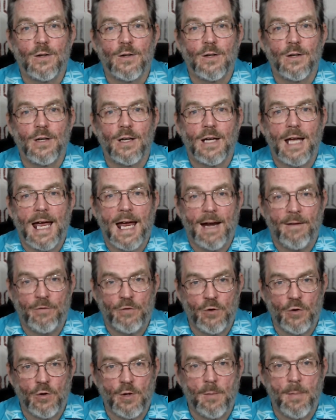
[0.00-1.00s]
After
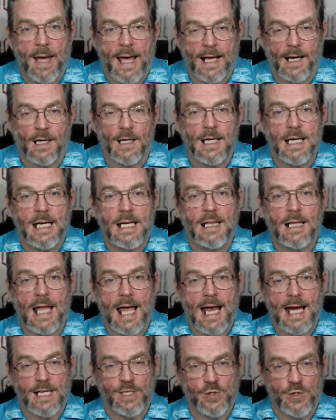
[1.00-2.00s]
the battle, he
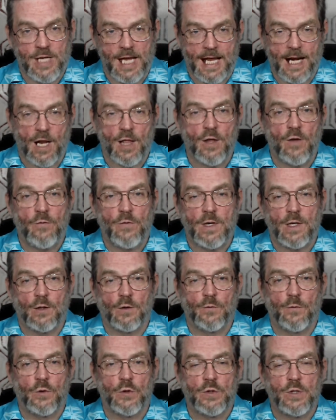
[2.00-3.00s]
lies dead on the field
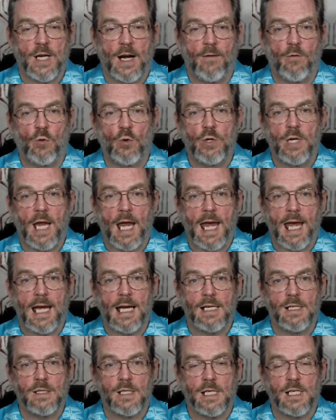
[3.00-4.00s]
for several
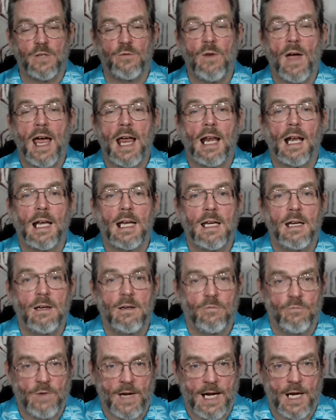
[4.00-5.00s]
days. He's finally
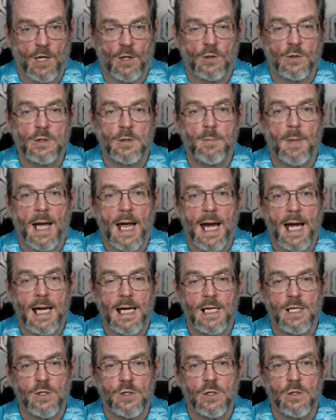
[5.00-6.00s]
found by
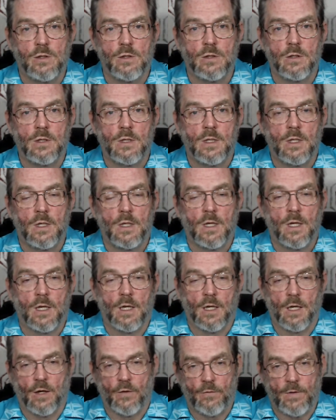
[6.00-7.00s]
his
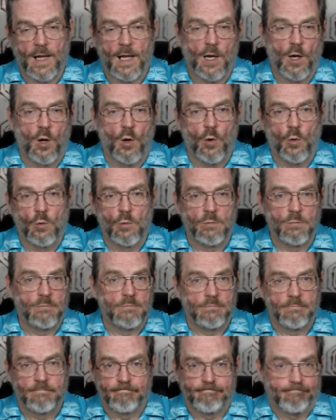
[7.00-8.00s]
fellow
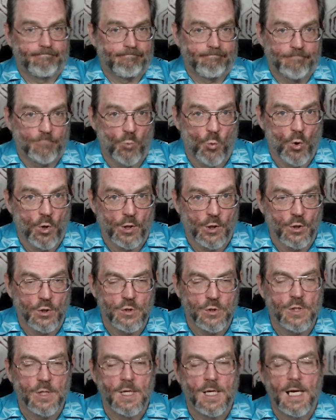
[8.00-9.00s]
warriors,
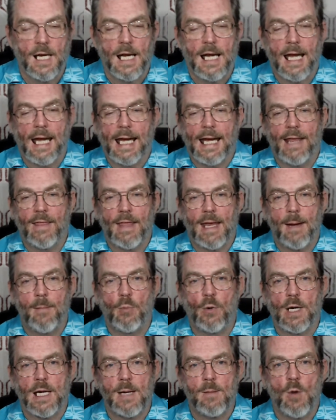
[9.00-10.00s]
and they bring
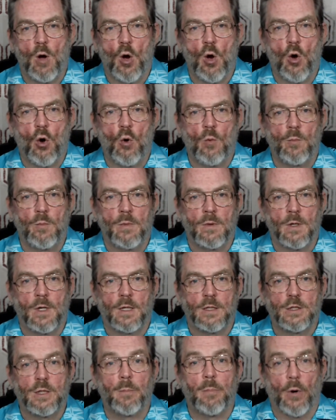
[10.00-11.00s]
him home to
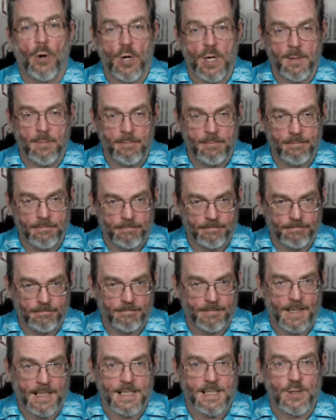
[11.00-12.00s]
burn him,
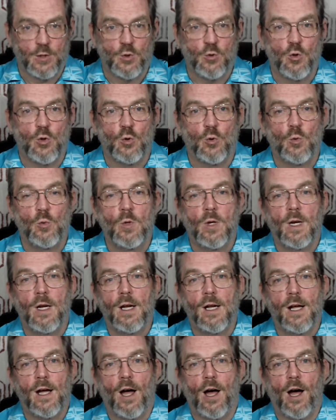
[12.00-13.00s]
as you do,
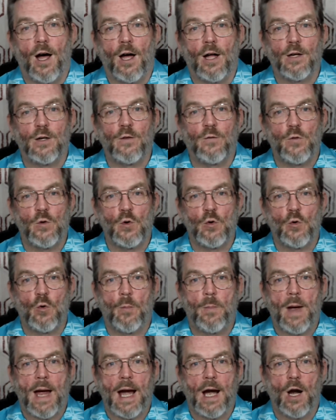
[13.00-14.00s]
on the funeral
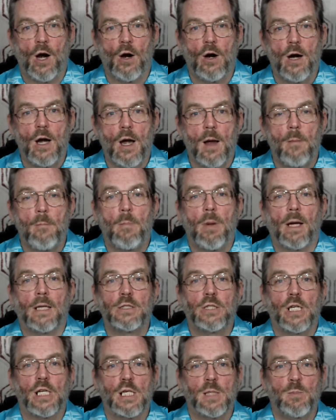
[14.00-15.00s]
pyre. But
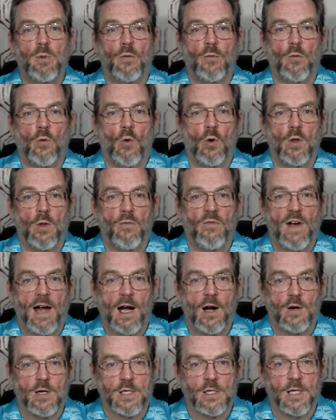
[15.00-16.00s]
just before the fire
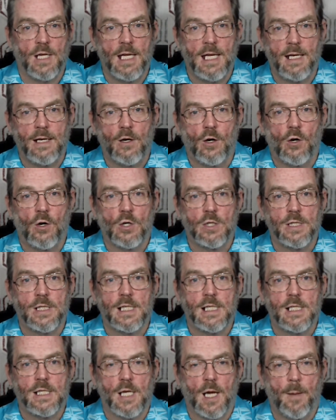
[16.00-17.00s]
is lit, sits
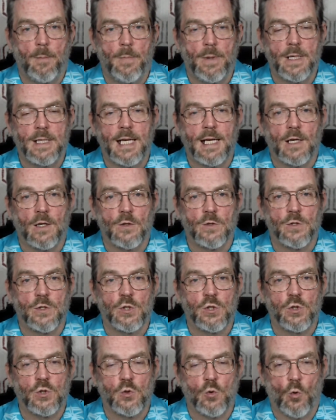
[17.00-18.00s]
up and tells a
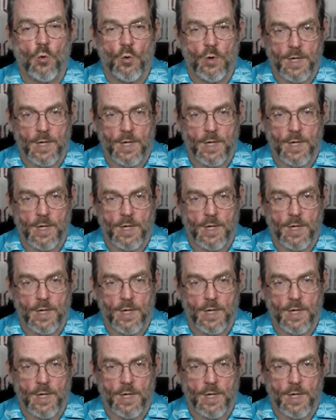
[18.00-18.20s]
story.